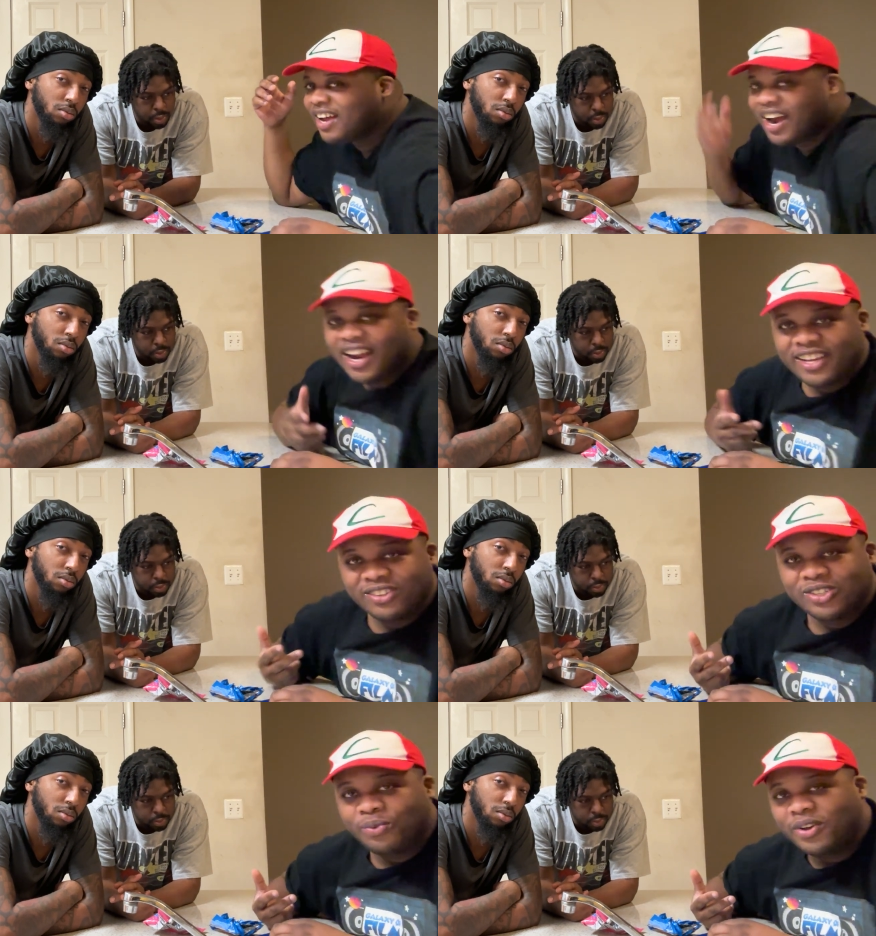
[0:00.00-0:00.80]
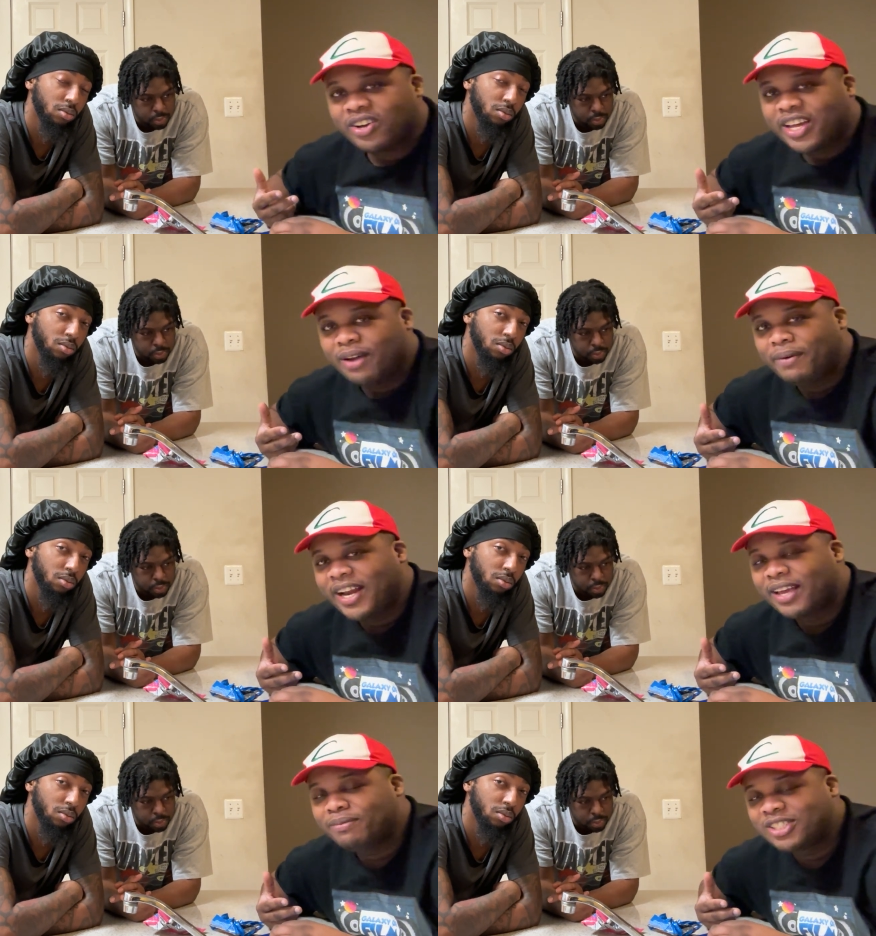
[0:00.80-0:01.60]
Speaker 1: All right, YouTube, we're going to get up
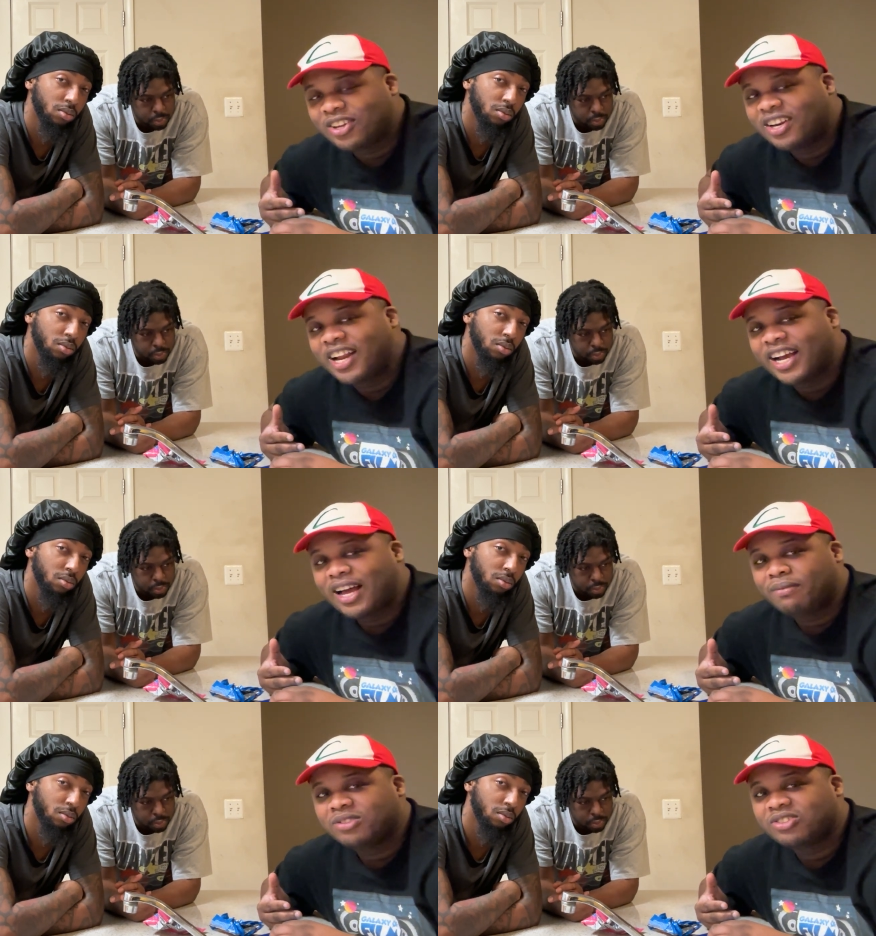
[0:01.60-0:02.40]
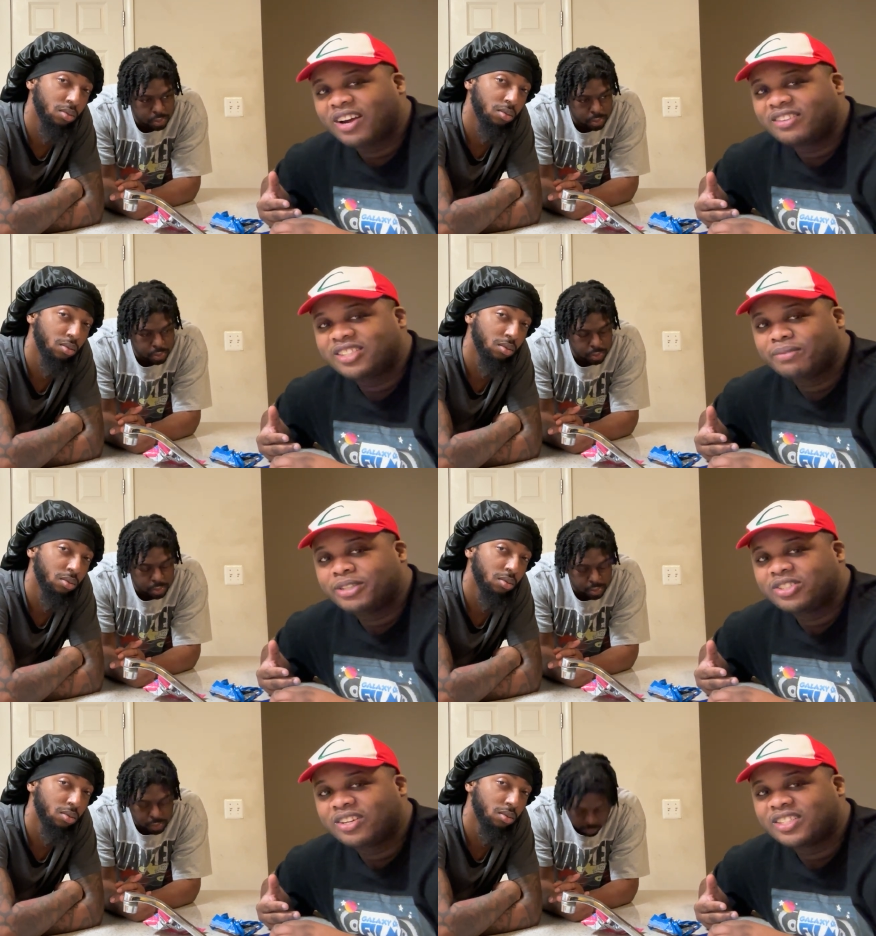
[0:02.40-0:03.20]
out of here. Be sure to like, comment, subscribe, share. Be sure to